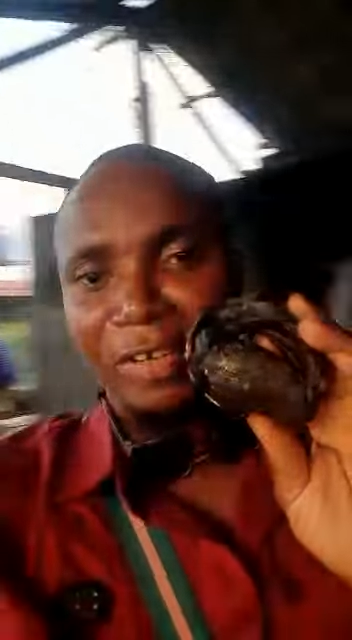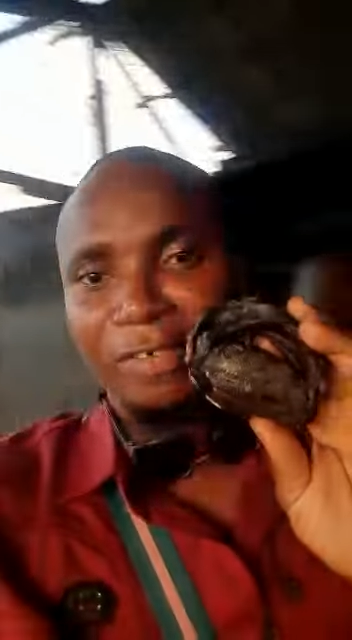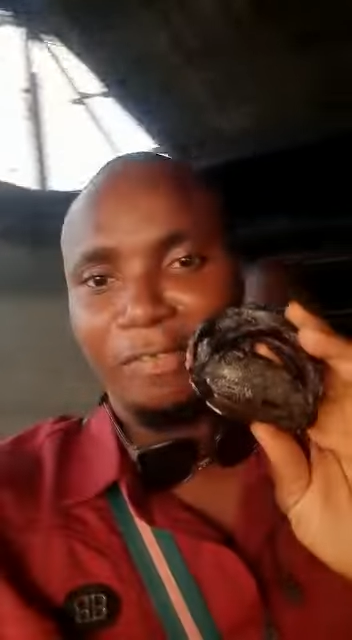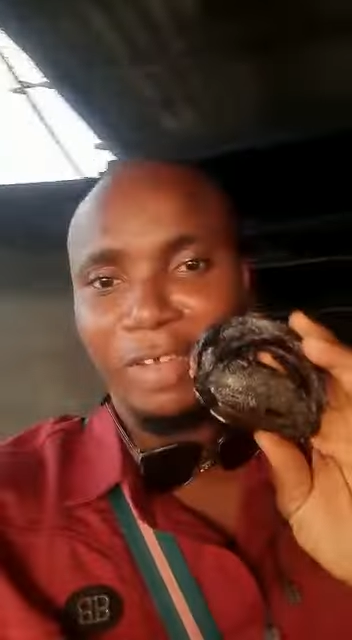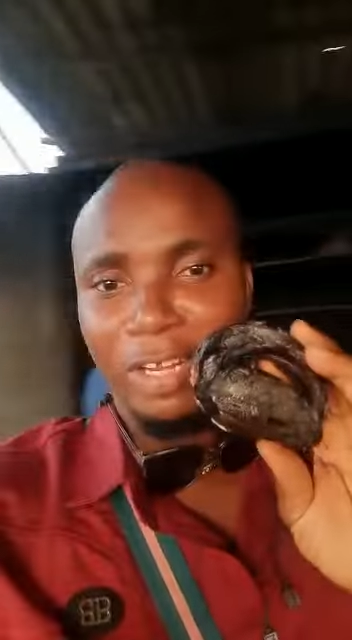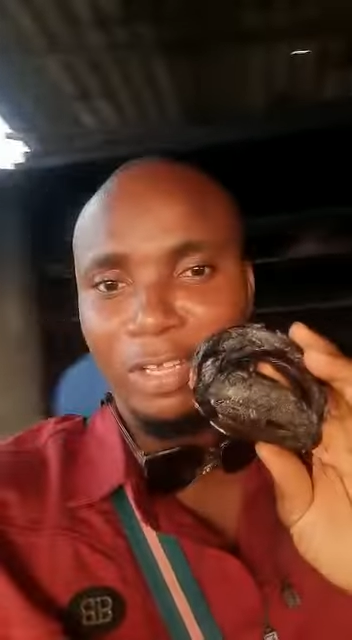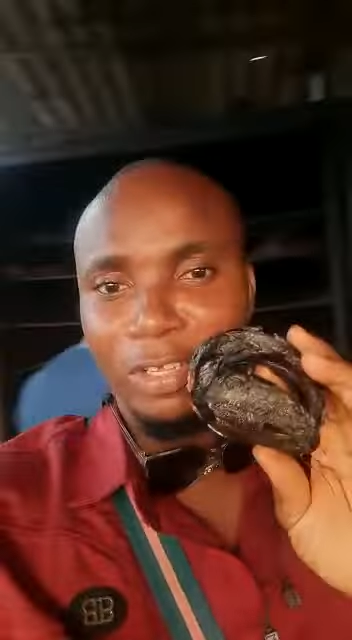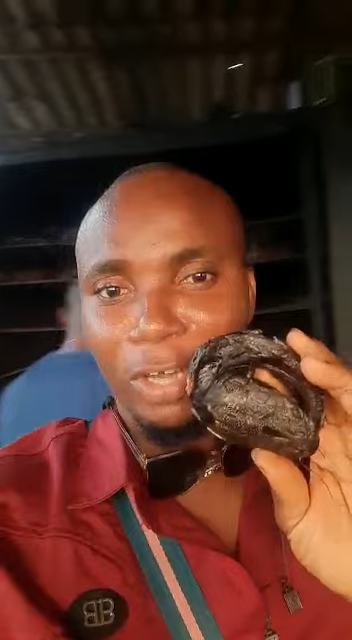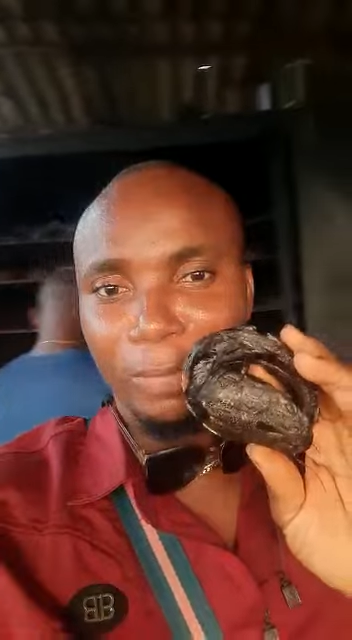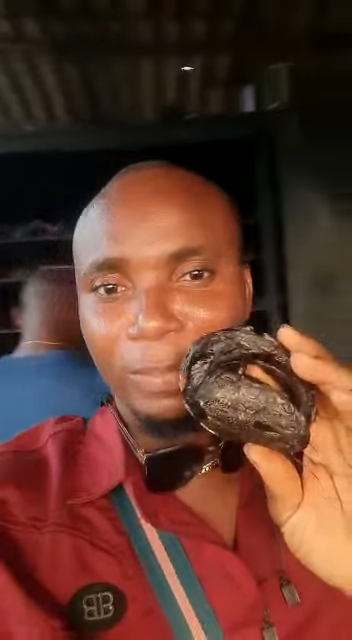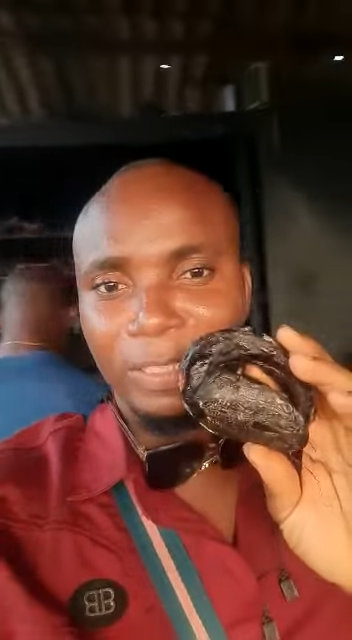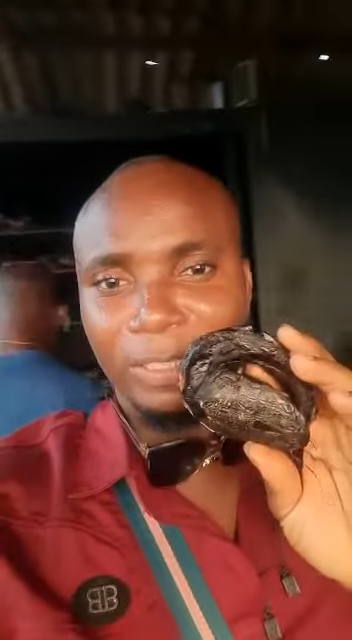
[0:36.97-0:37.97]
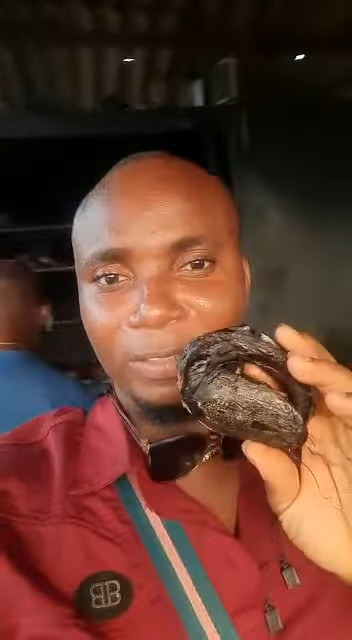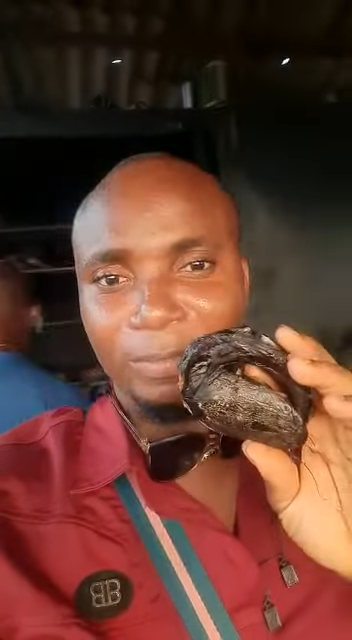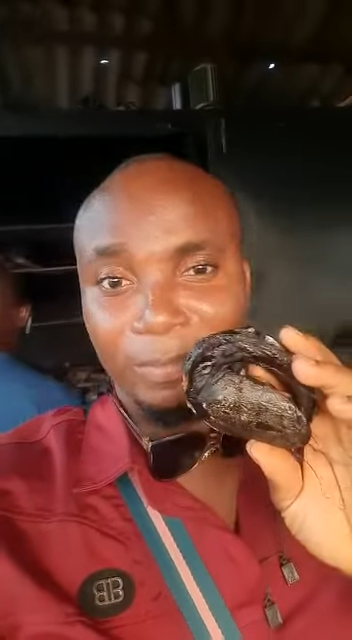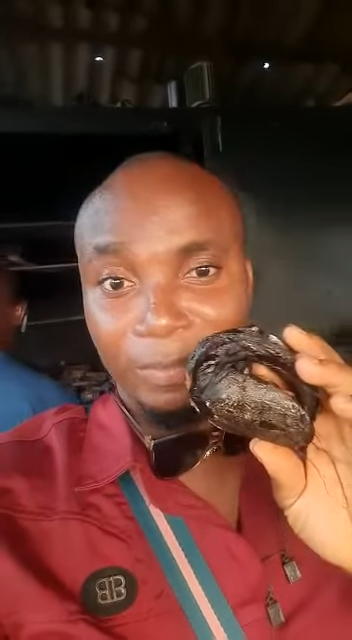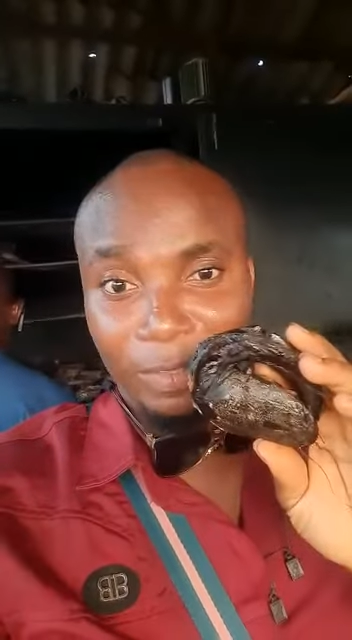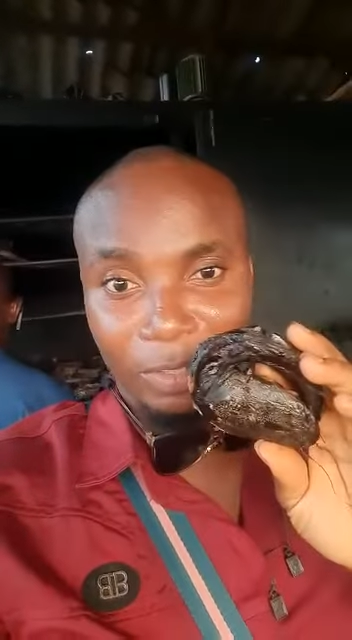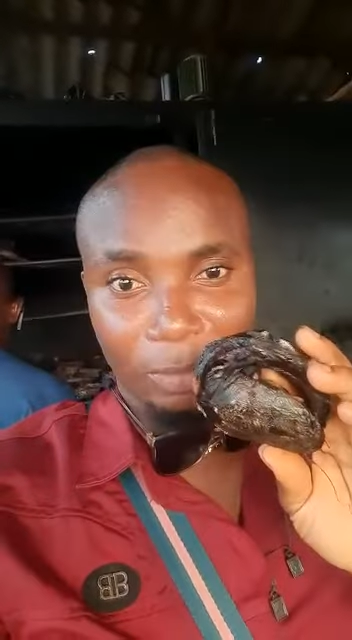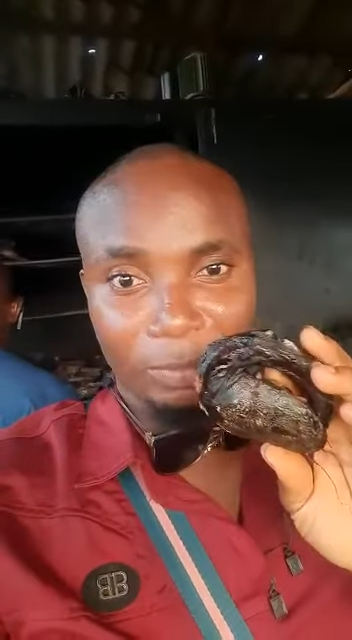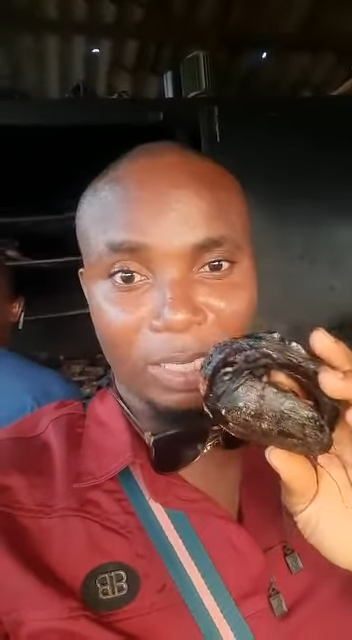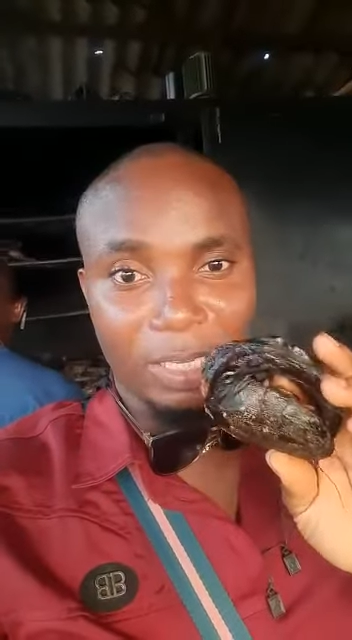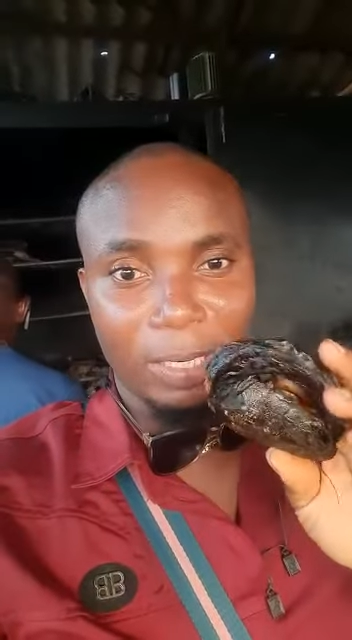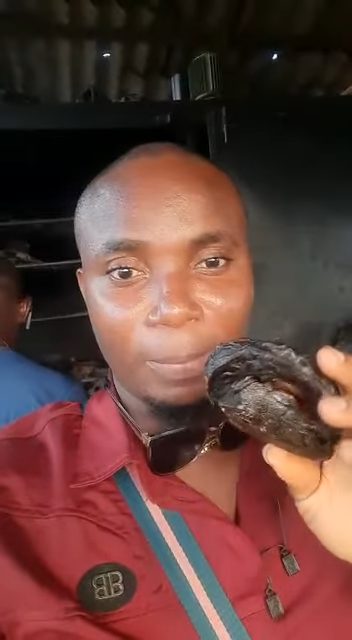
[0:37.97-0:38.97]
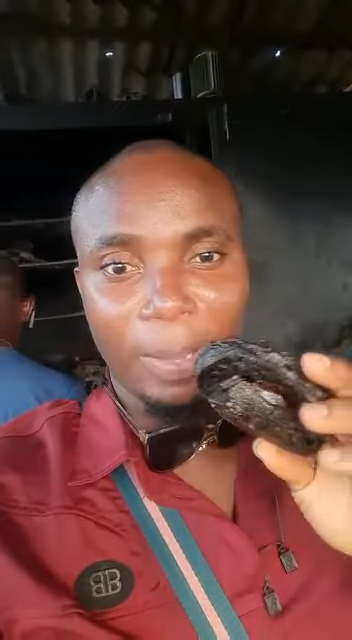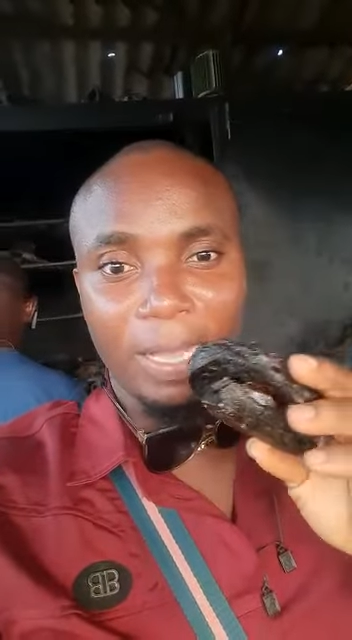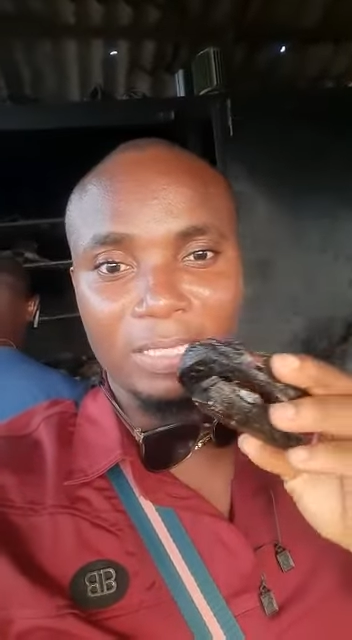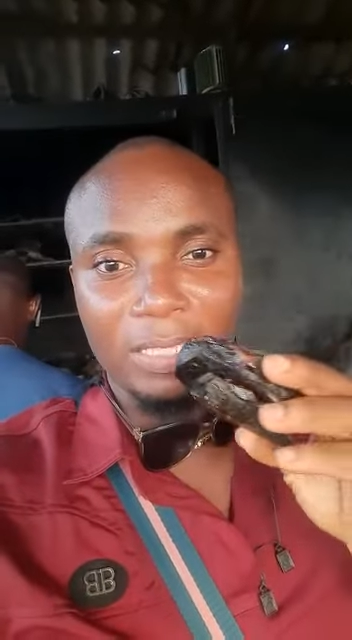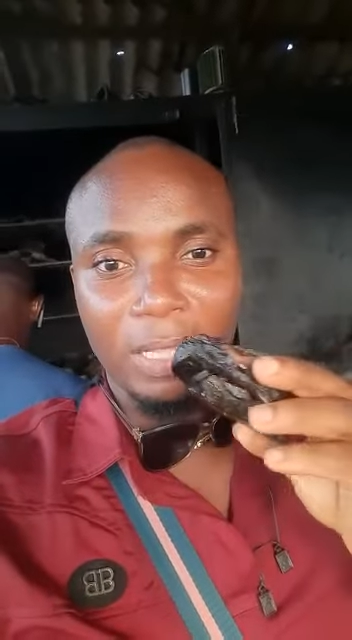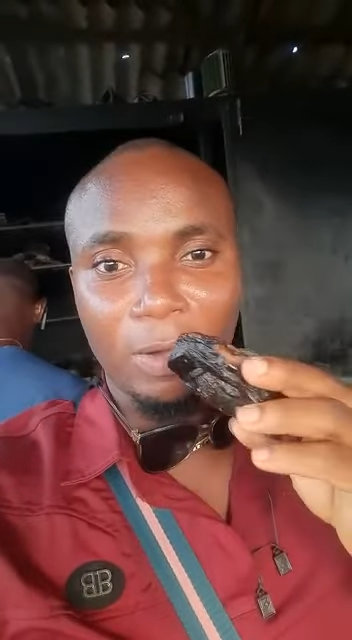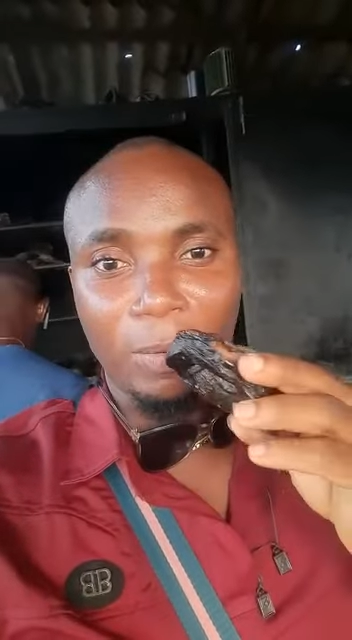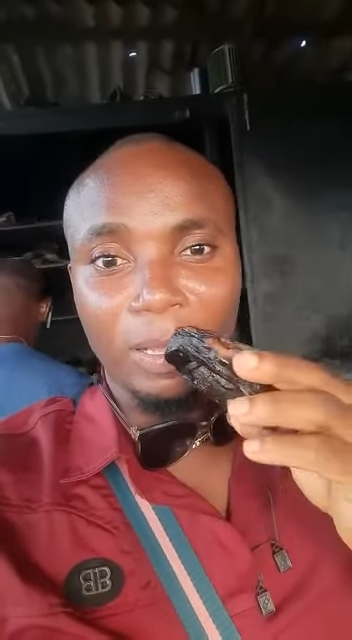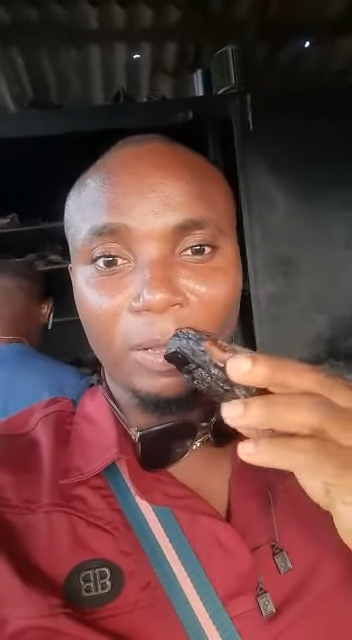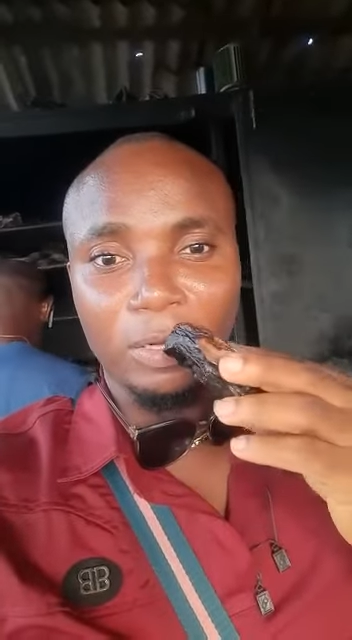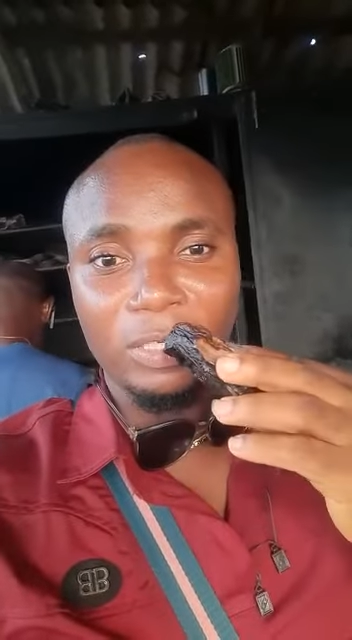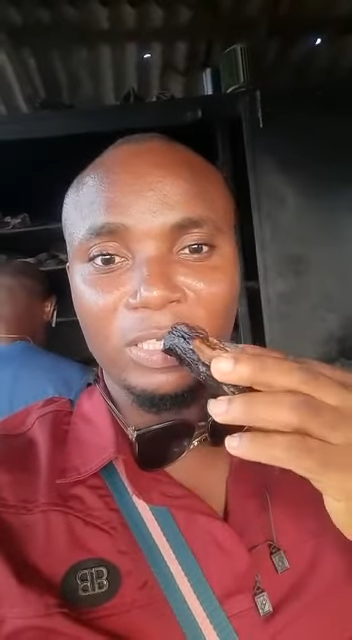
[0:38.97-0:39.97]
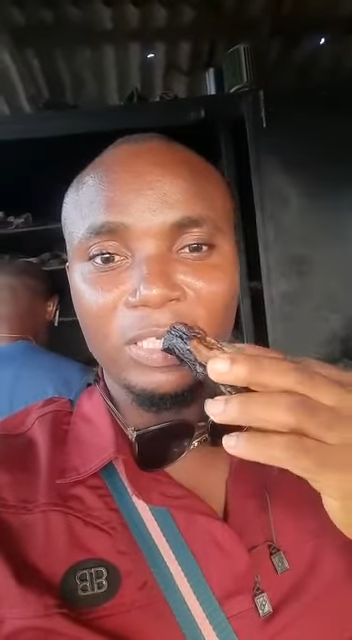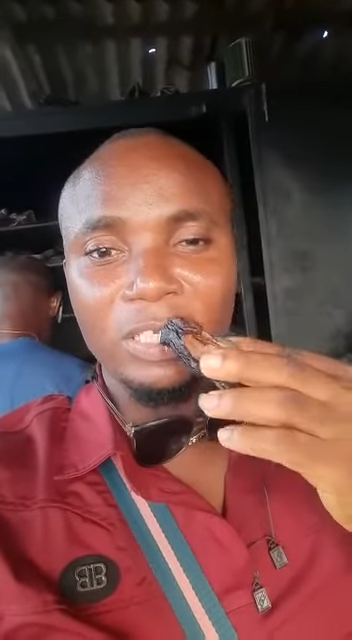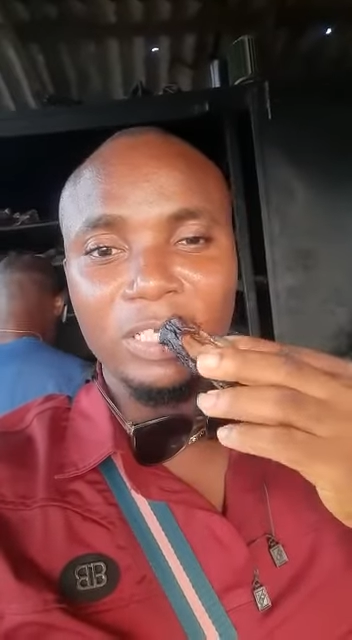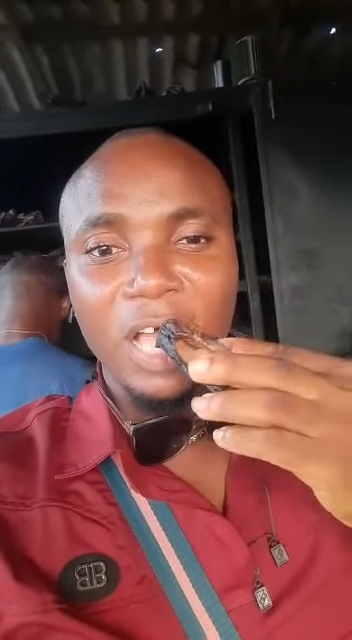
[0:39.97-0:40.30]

Very yummy. So I'm taking a bite now. Oh my God, see.